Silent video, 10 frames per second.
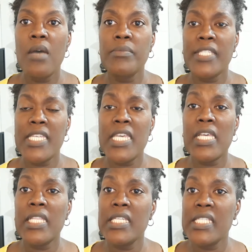
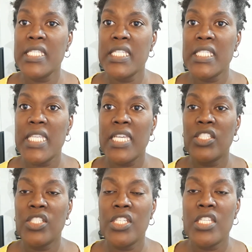tingling
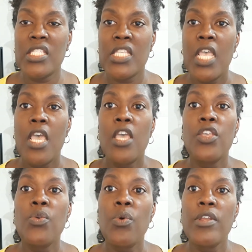sensations.
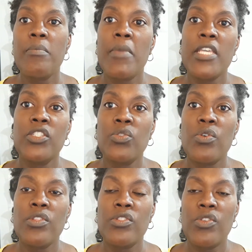You want to make
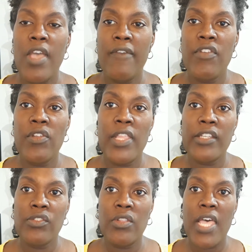sure that you have your
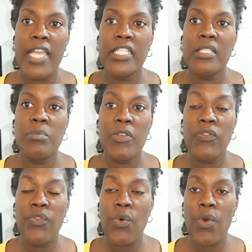electrolytes
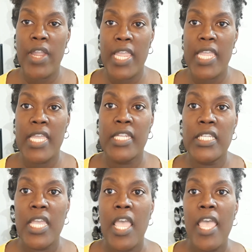
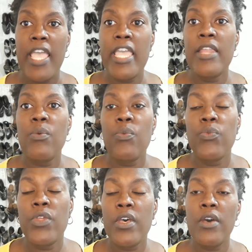beforehand. And
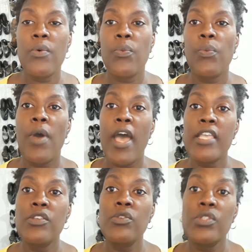I
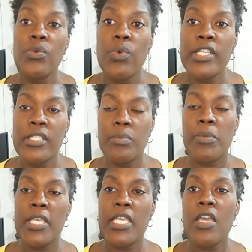use a
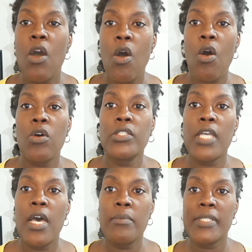recipe called
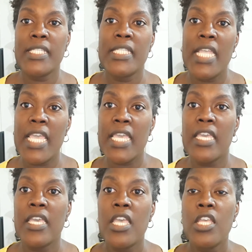
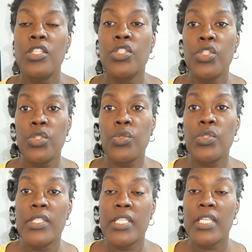snake juice